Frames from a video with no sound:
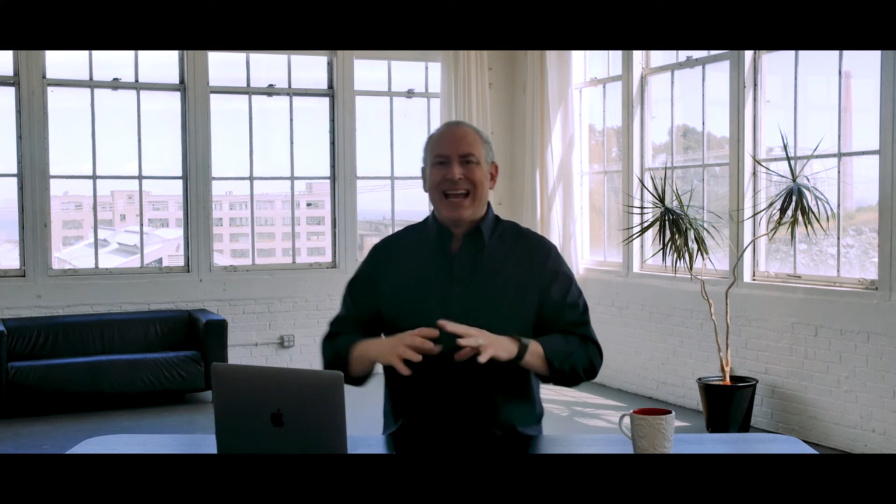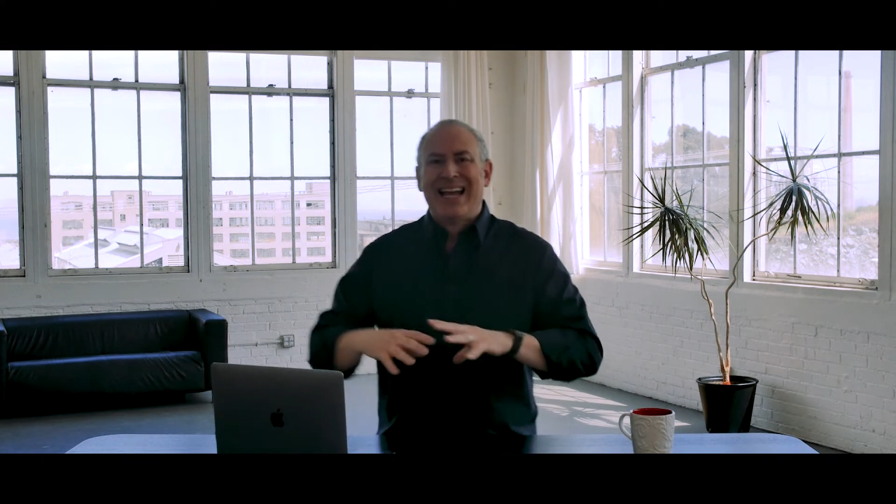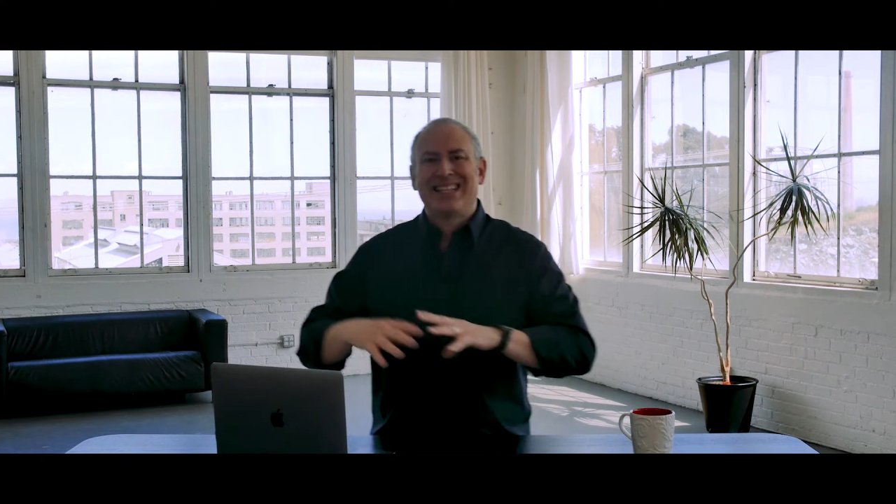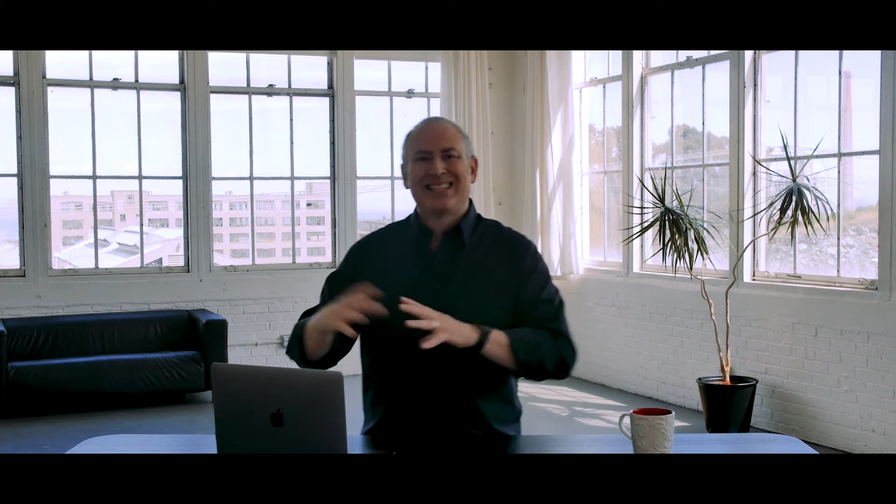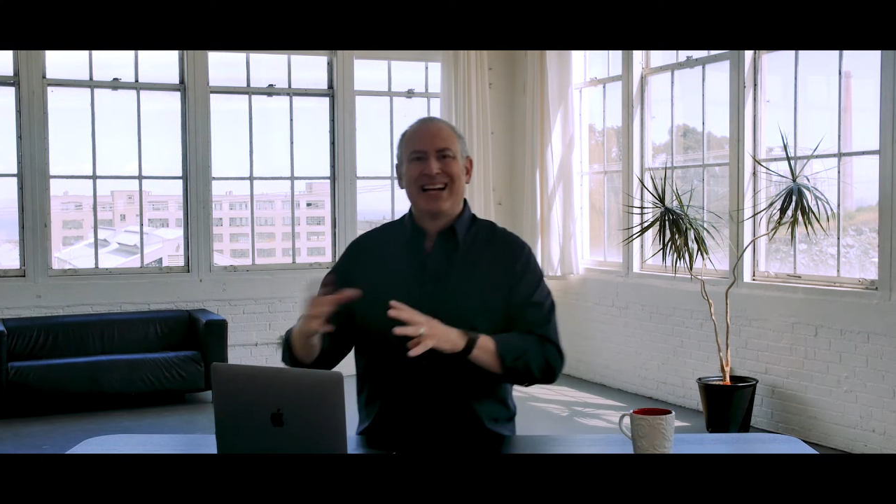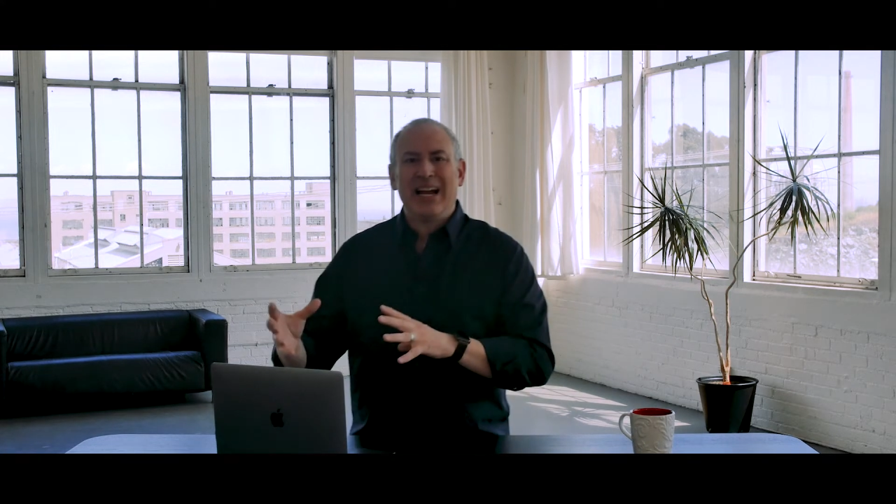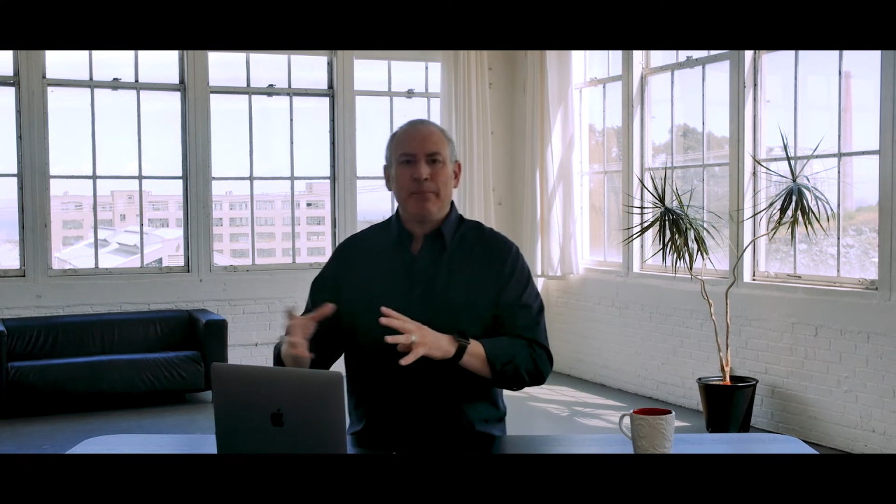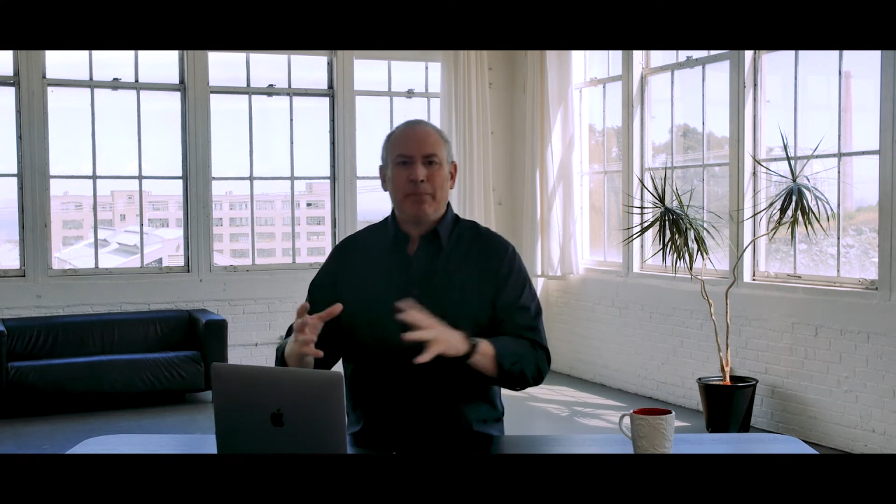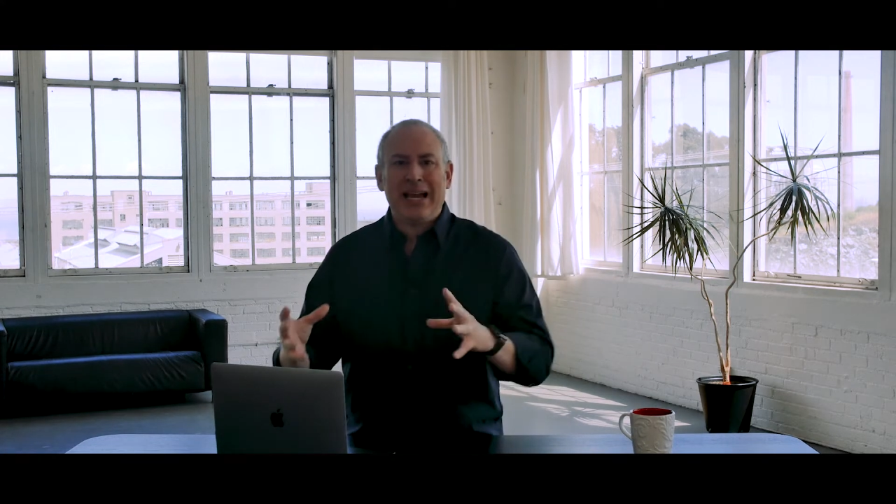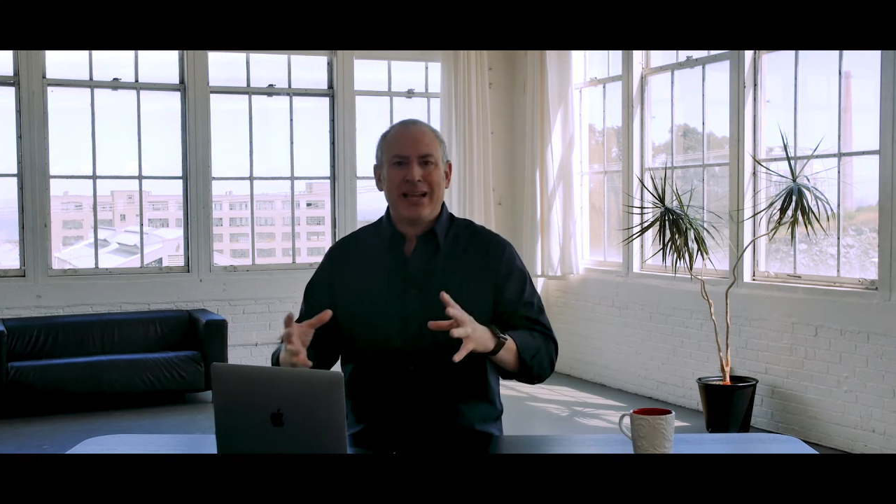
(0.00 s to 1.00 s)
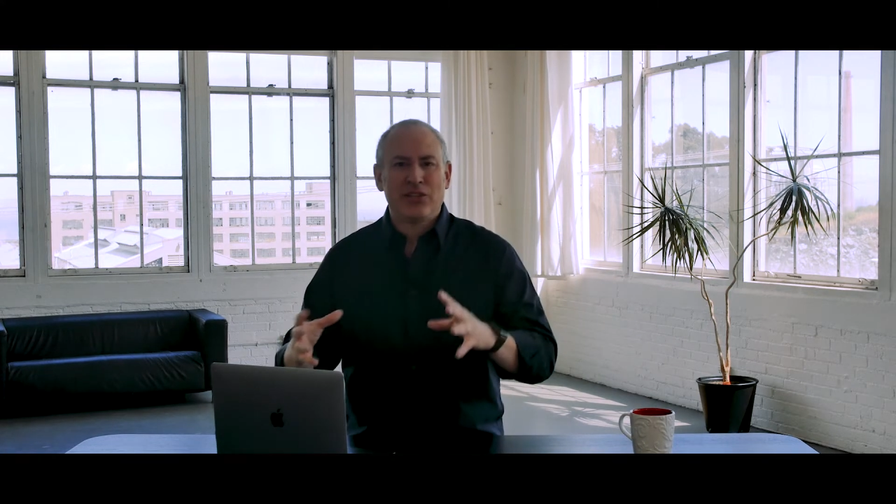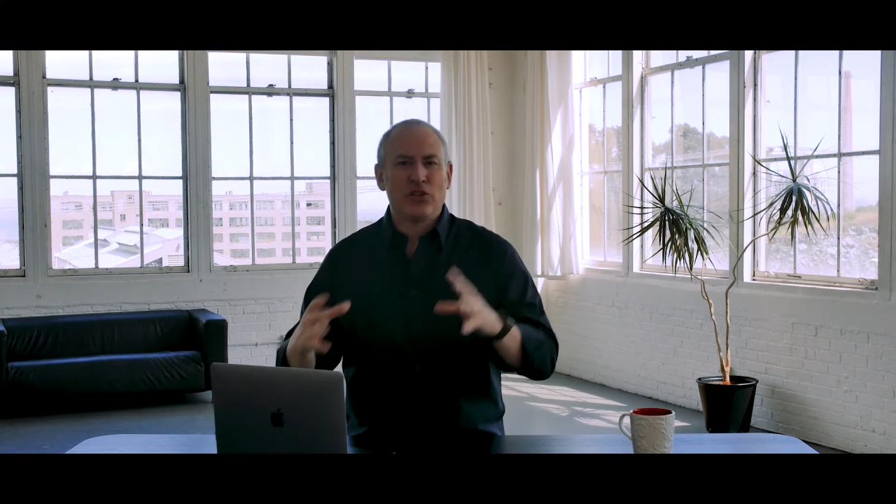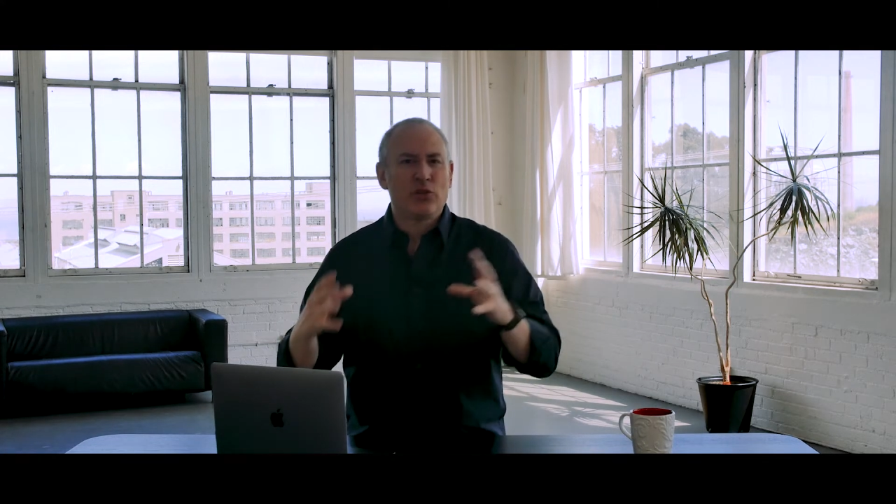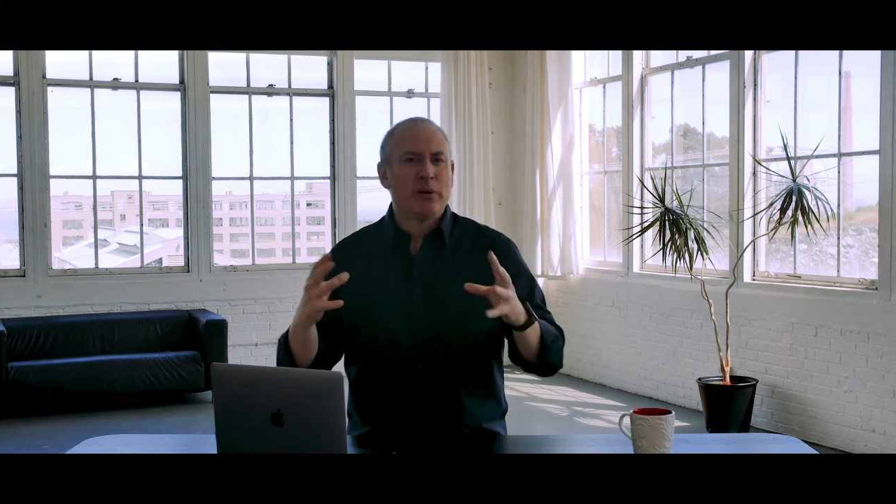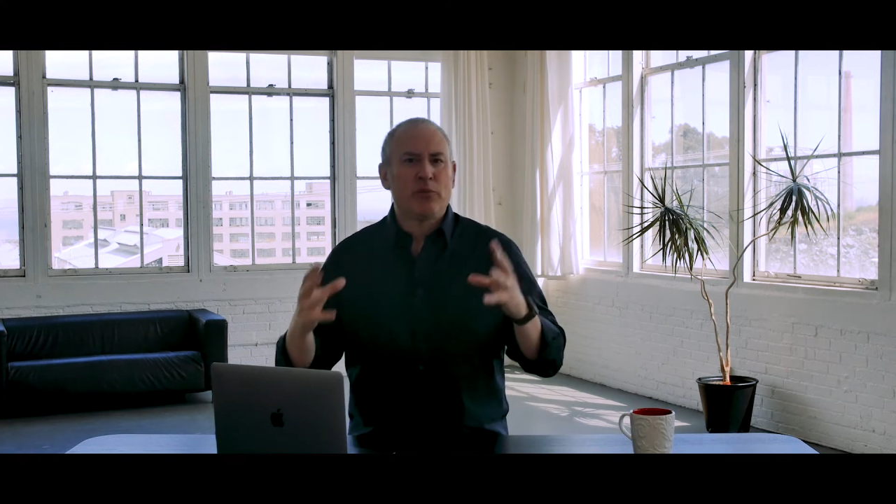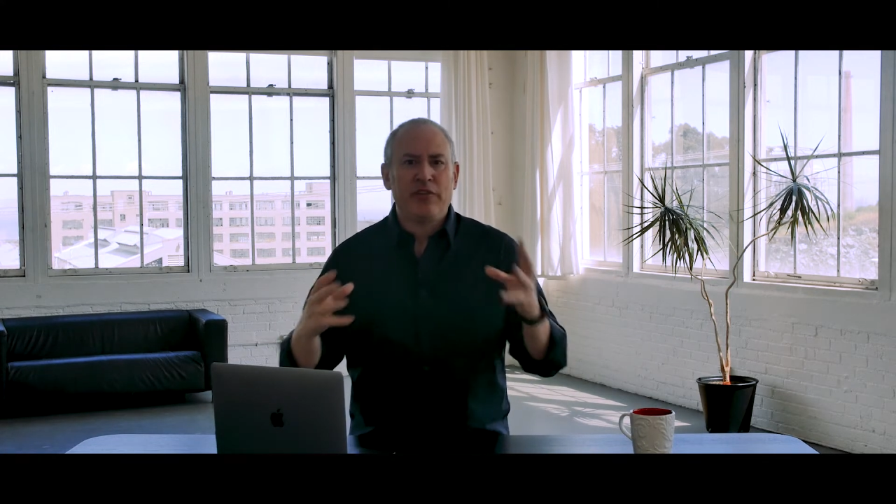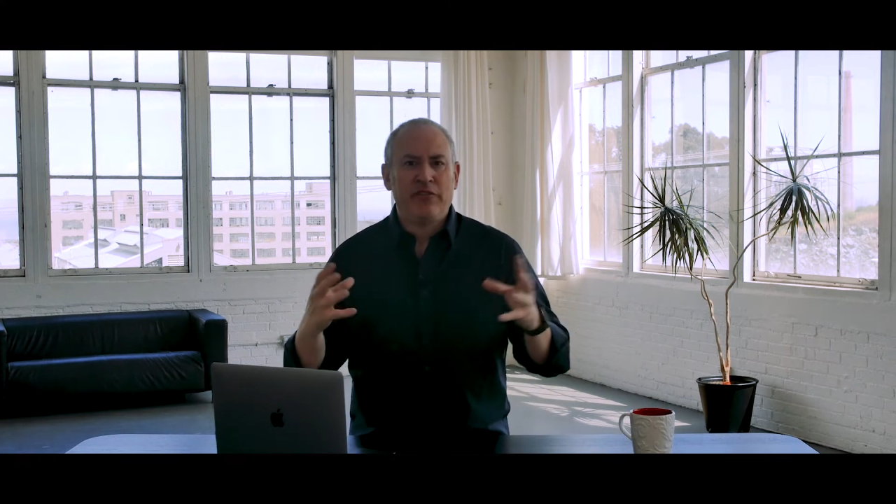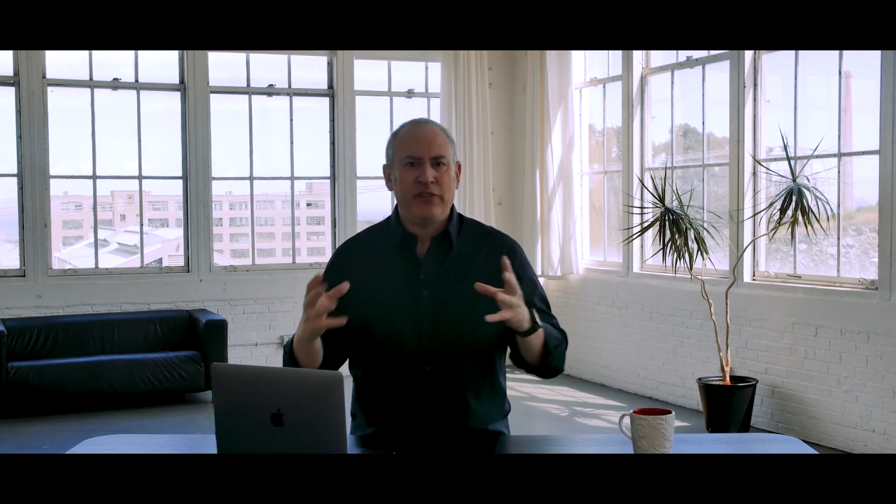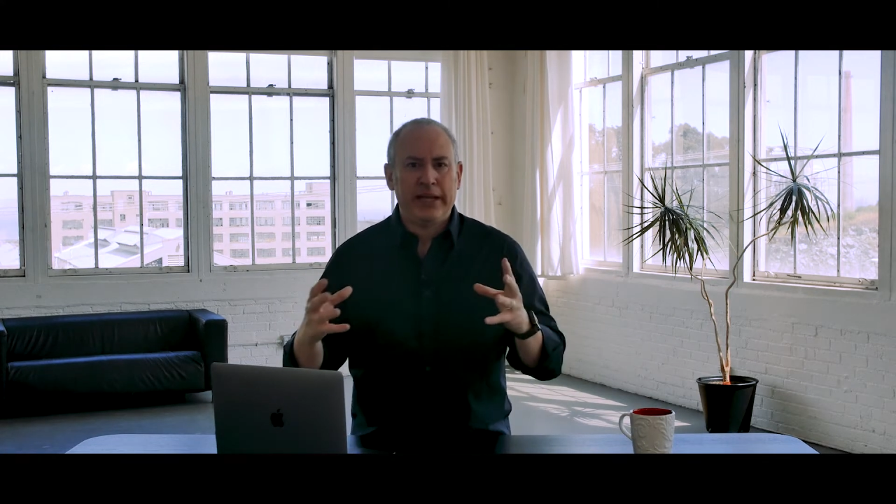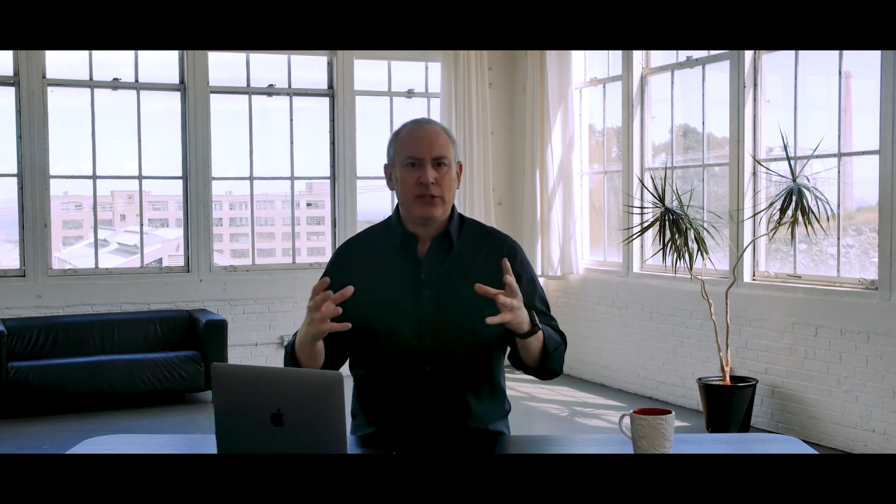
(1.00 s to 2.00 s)
As time passes, your memory
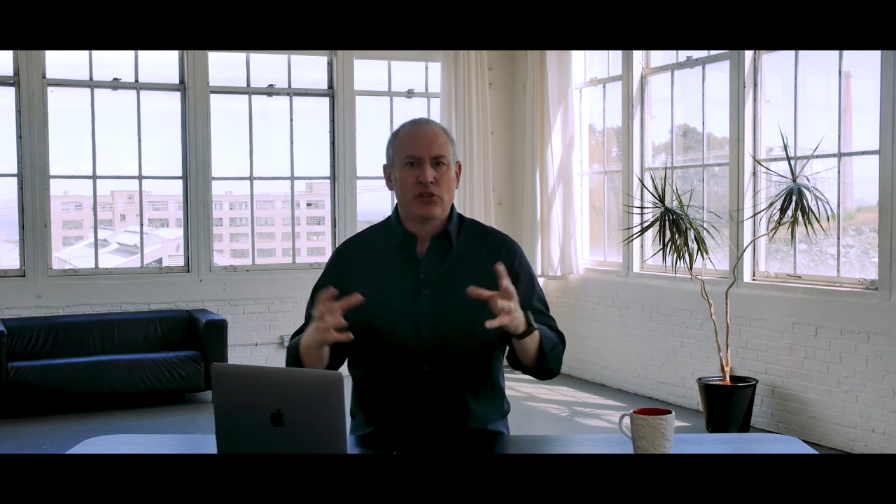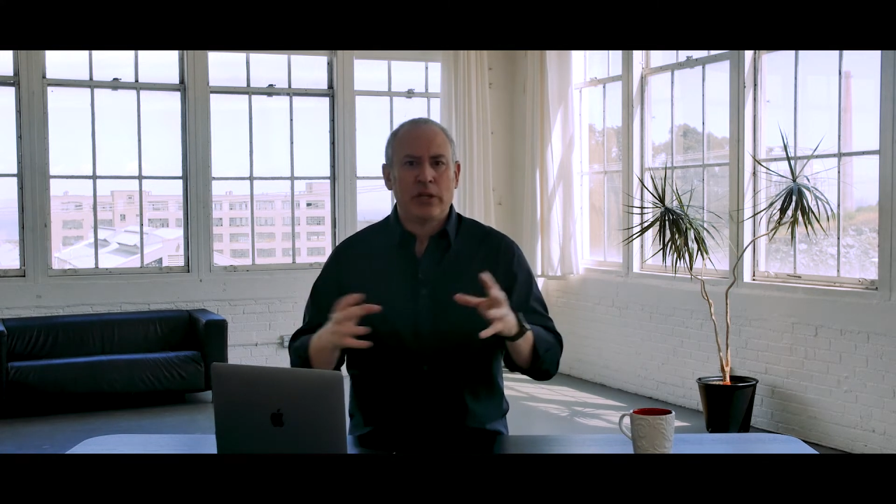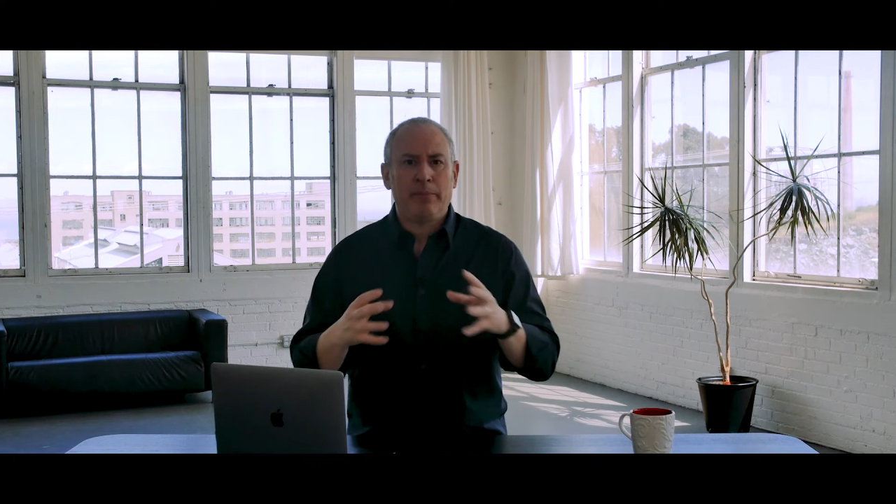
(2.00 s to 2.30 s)
fades,